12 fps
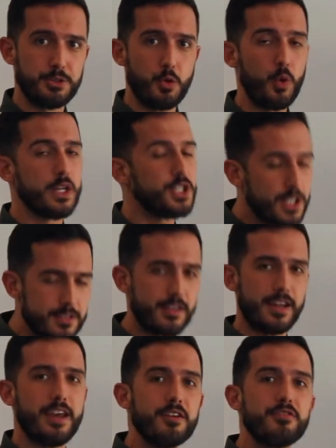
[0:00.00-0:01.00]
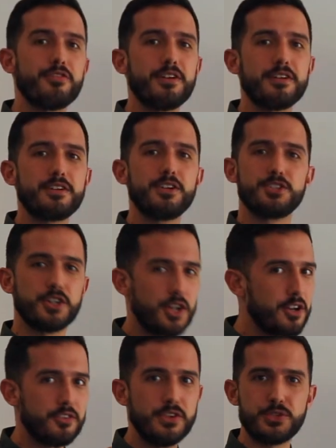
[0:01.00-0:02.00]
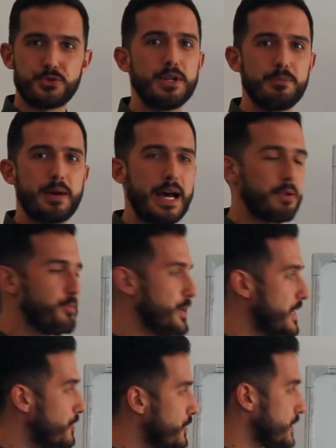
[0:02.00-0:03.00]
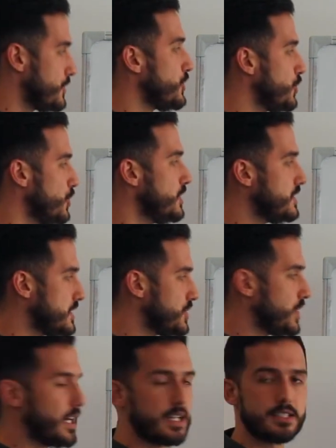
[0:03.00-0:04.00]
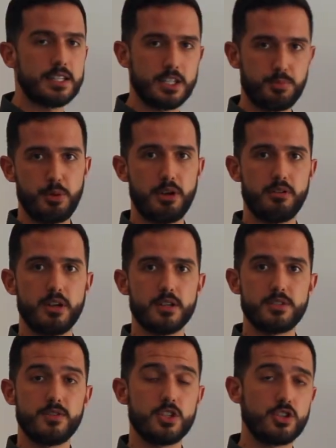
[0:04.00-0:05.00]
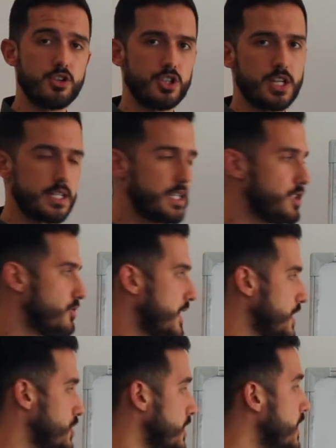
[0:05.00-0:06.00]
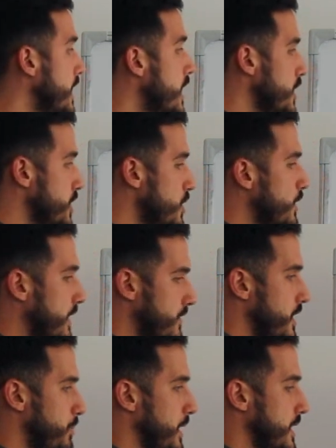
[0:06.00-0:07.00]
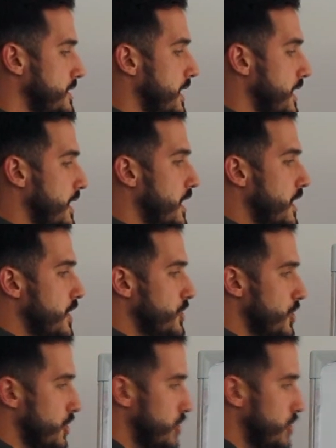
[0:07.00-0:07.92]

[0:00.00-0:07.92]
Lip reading: which is an if, because a lot of it's really bad, but if it's a good chat experience, if it's a good chat interaction, you have the ability to